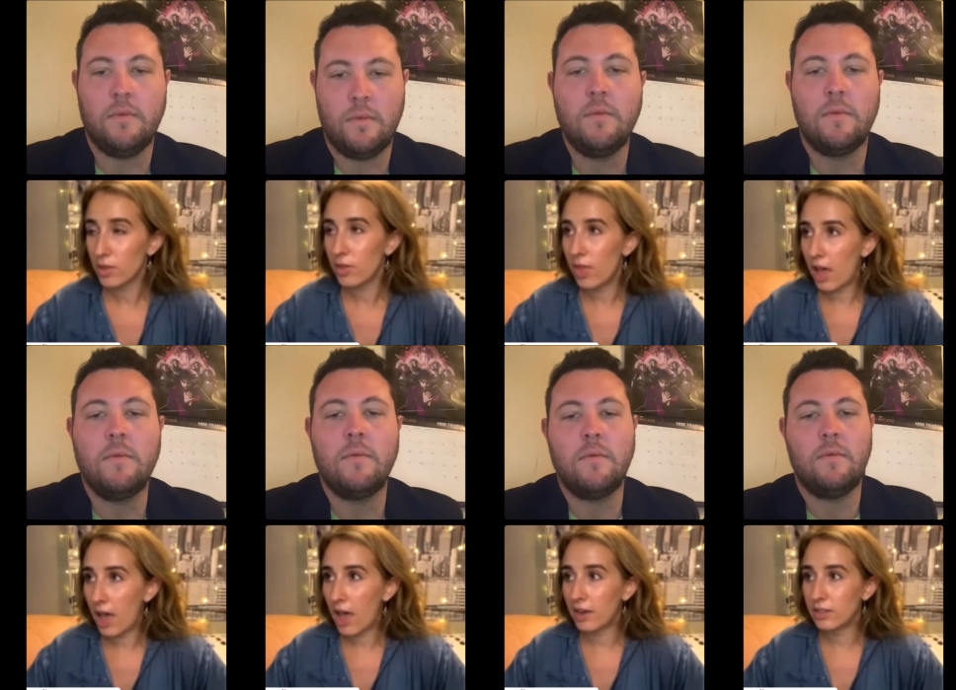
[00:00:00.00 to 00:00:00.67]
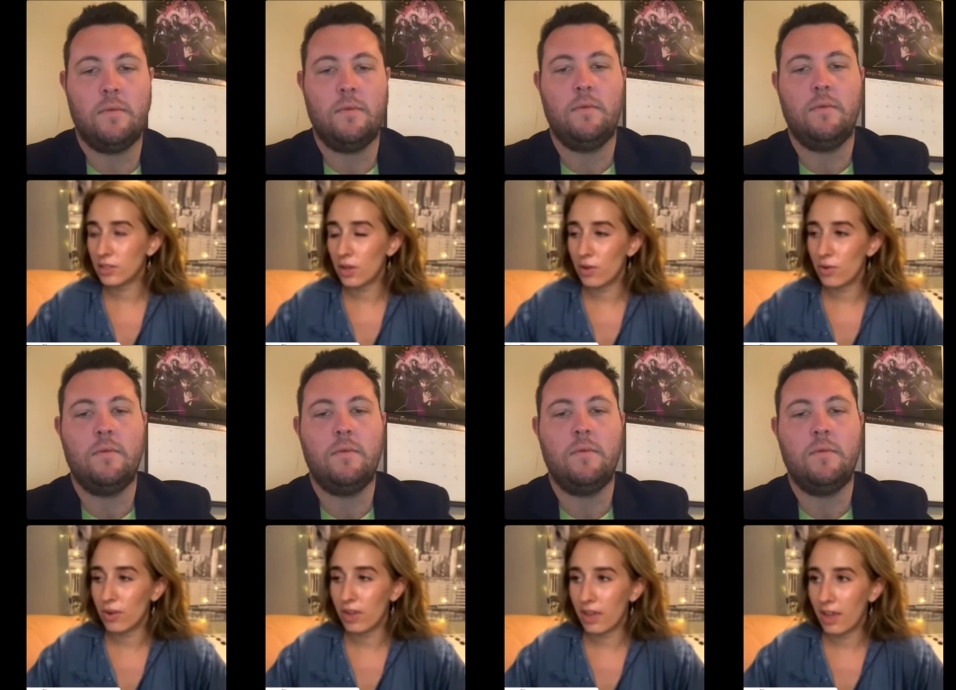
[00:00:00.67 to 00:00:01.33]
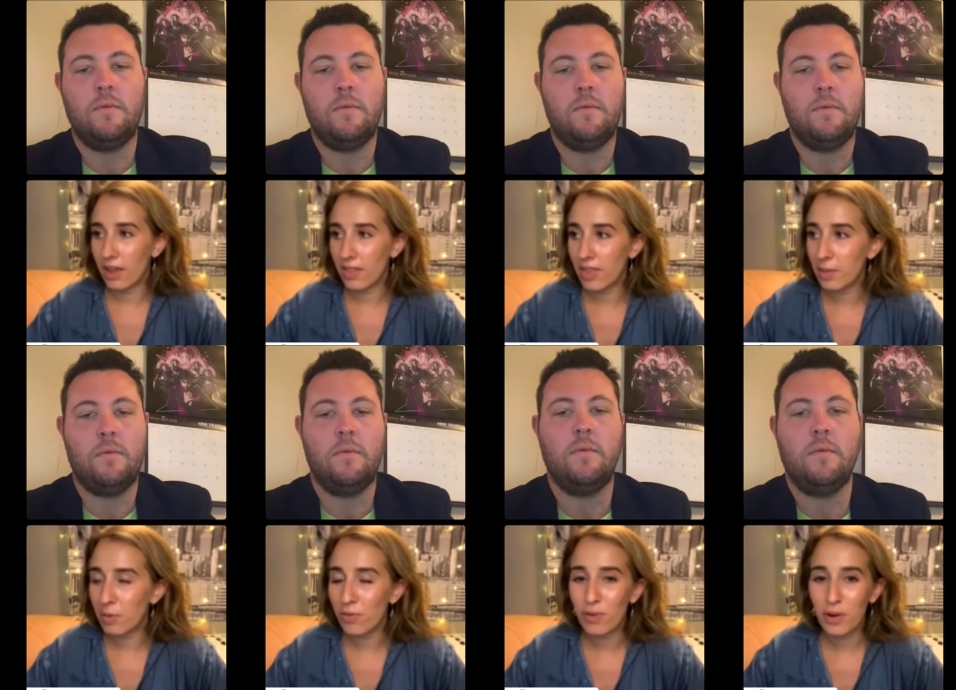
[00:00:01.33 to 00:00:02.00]
Speaker 1: that so i think
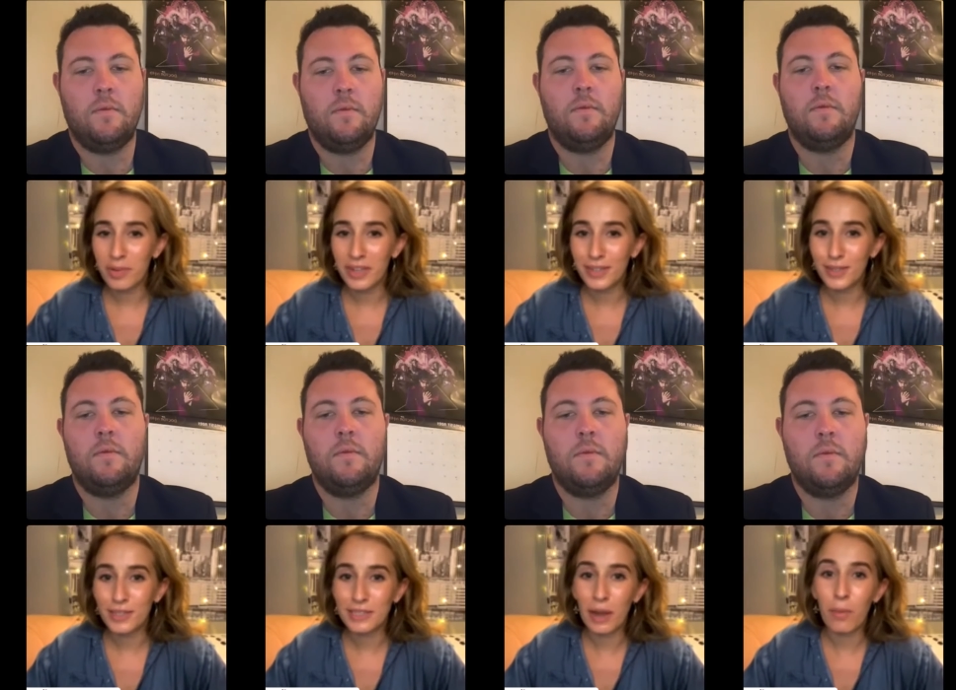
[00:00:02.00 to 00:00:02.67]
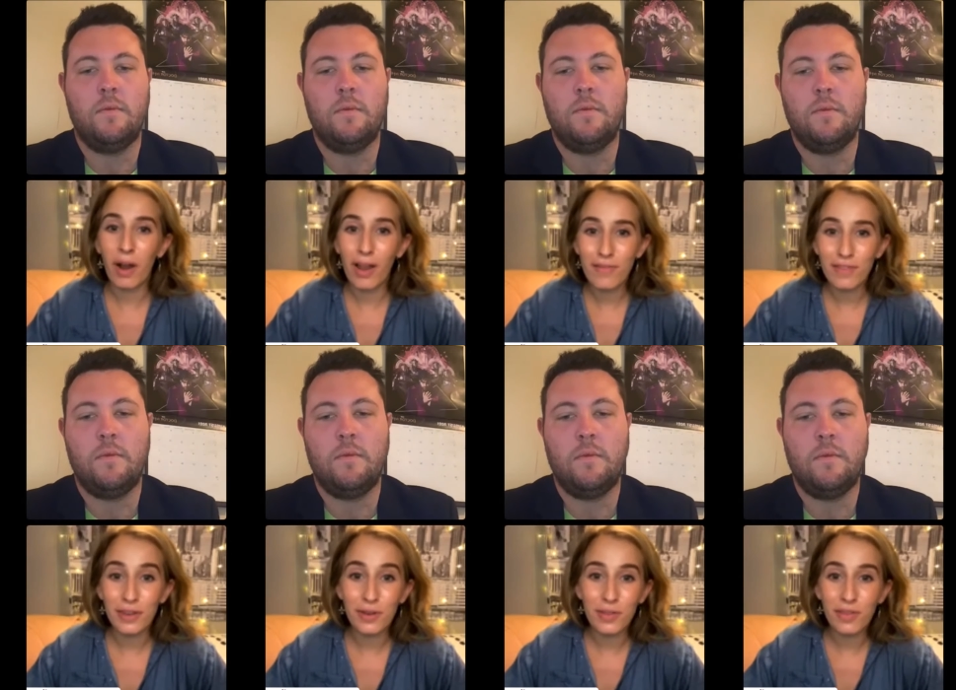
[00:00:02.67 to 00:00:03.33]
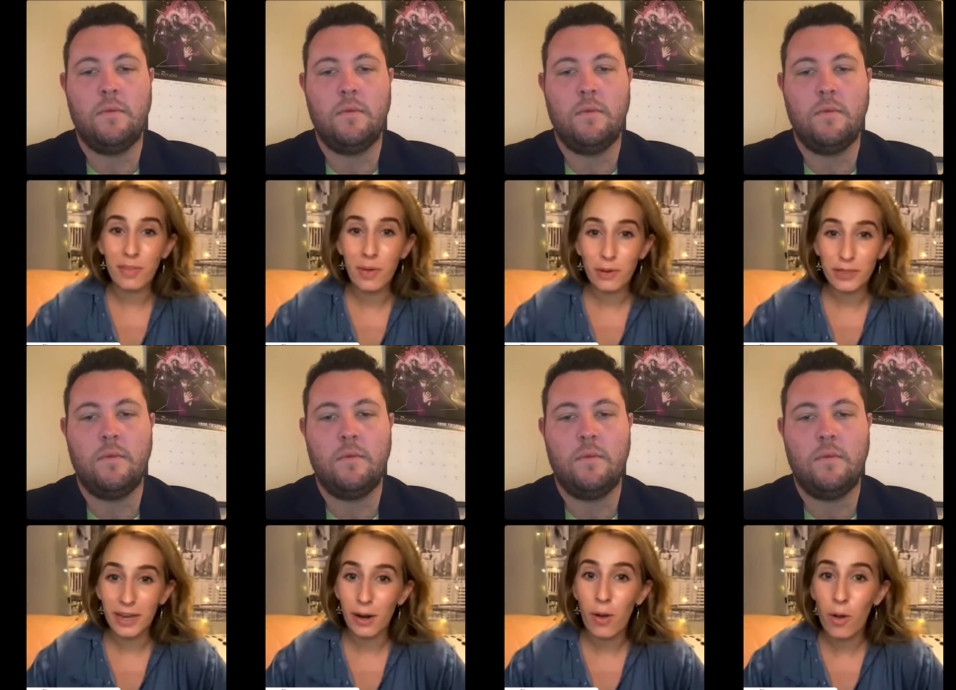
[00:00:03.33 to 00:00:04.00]
performing is just like where i feel the most
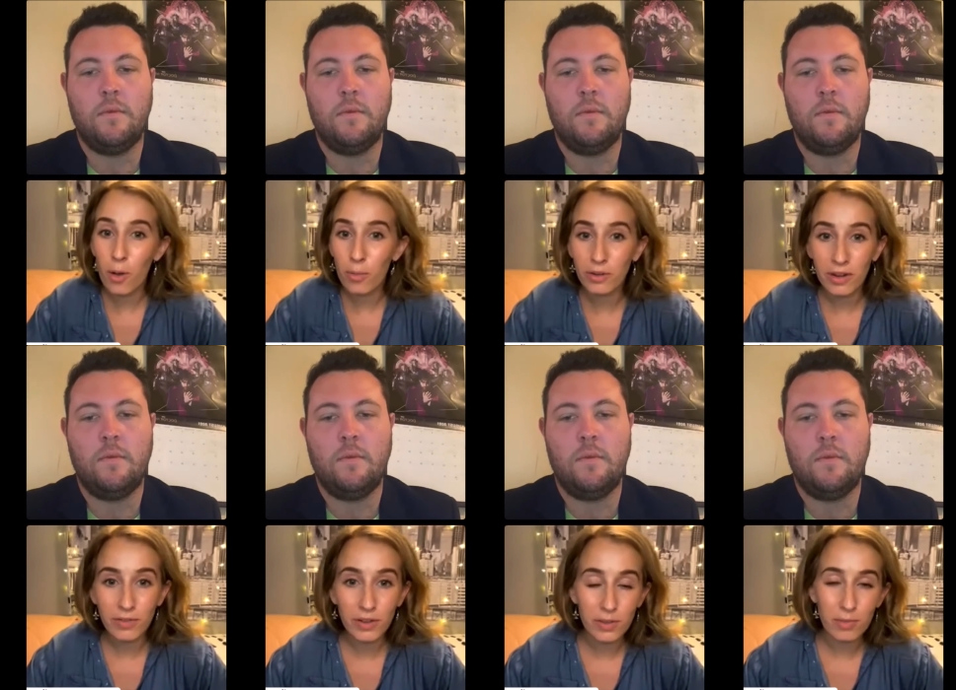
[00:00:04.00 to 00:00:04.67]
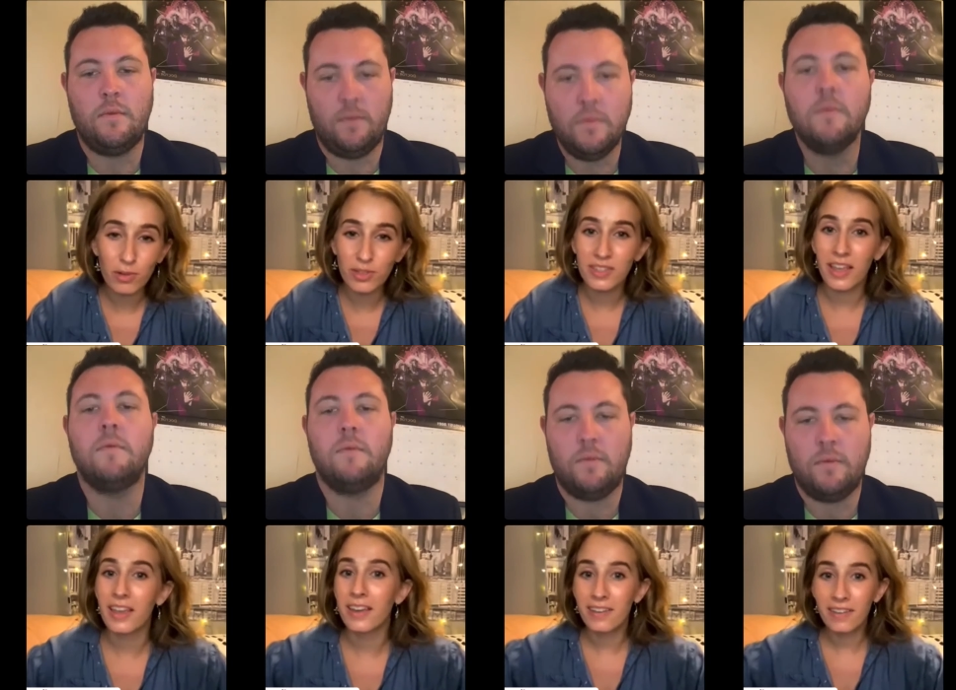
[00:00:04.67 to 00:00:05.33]
at home where i feel the most like